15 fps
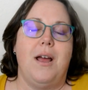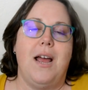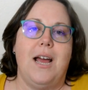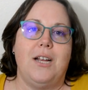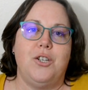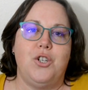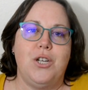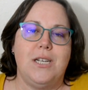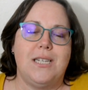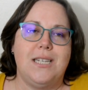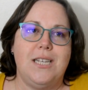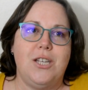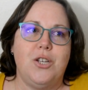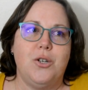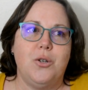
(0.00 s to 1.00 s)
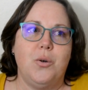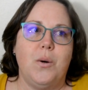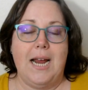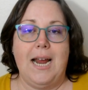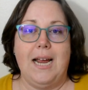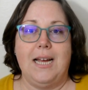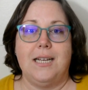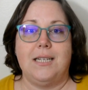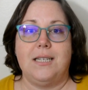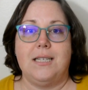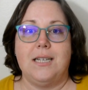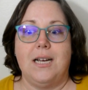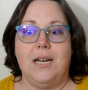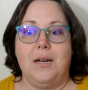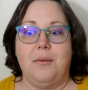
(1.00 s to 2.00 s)
at GCU,
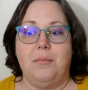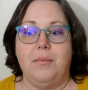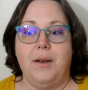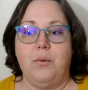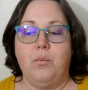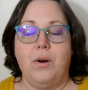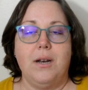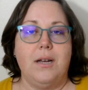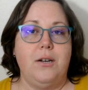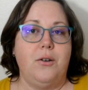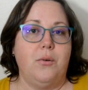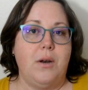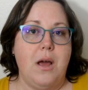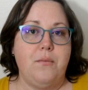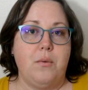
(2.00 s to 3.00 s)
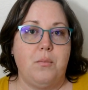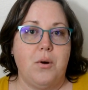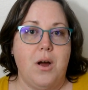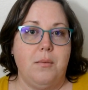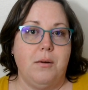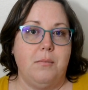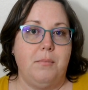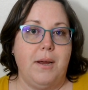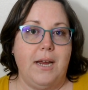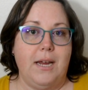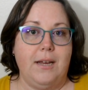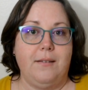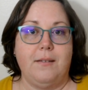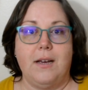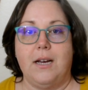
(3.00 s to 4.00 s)
and while I don't have a problem
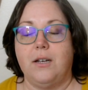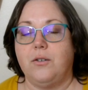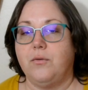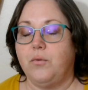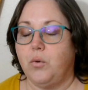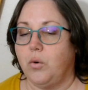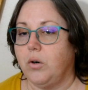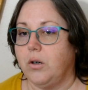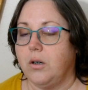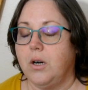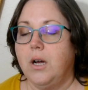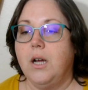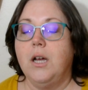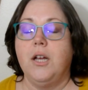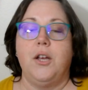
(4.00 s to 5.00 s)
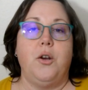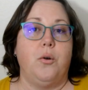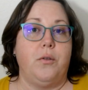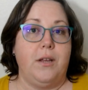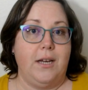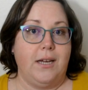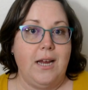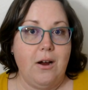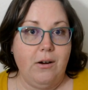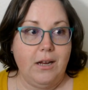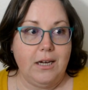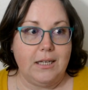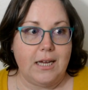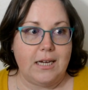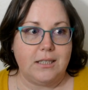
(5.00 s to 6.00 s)
paying that for, you know, the
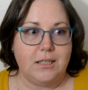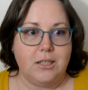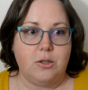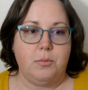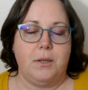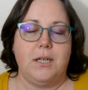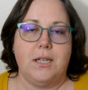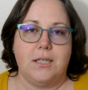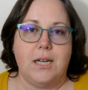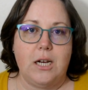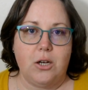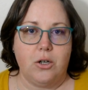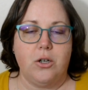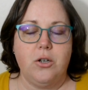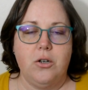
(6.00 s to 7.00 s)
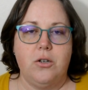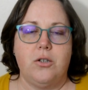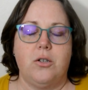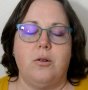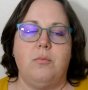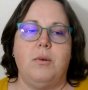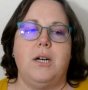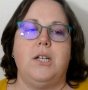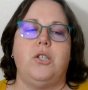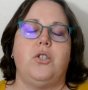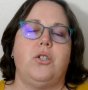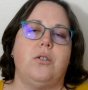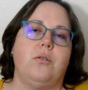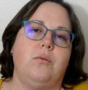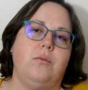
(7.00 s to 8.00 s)
accounting classes, because I learned so
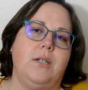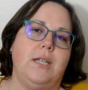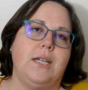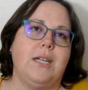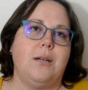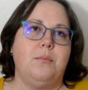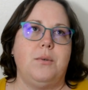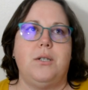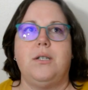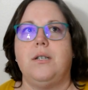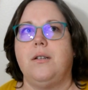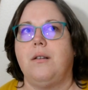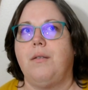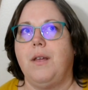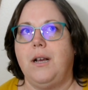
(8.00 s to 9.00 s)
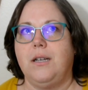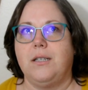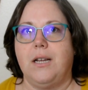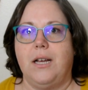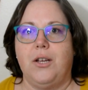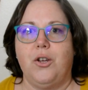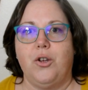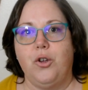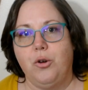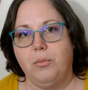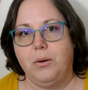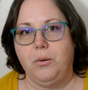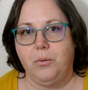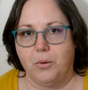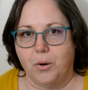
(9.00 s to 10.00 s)
much when it comes to things like
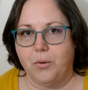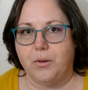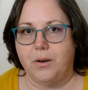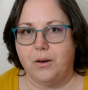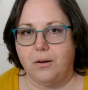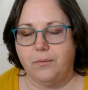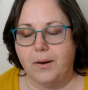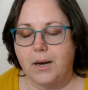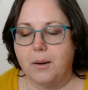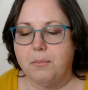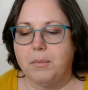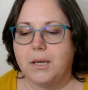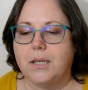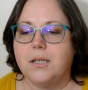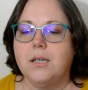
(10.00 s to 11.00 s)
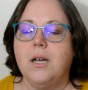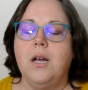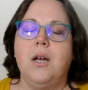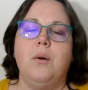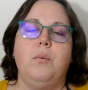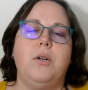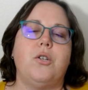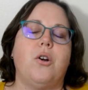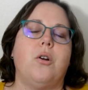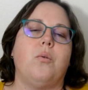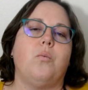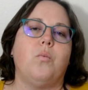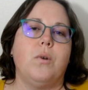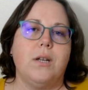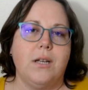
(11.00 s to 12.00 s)
human growth and development, which aren't
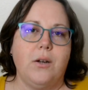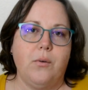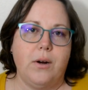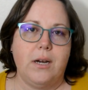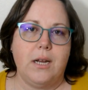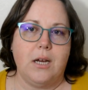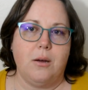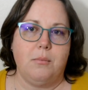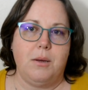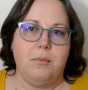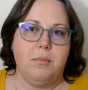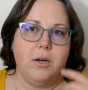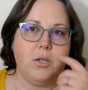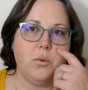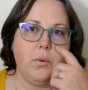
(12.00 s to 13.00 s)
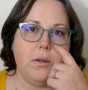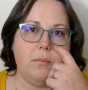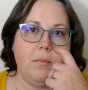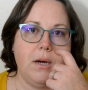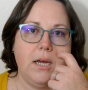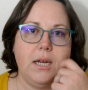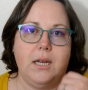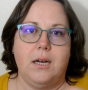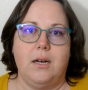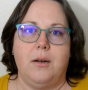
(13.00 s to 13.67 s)
really going to help me much with my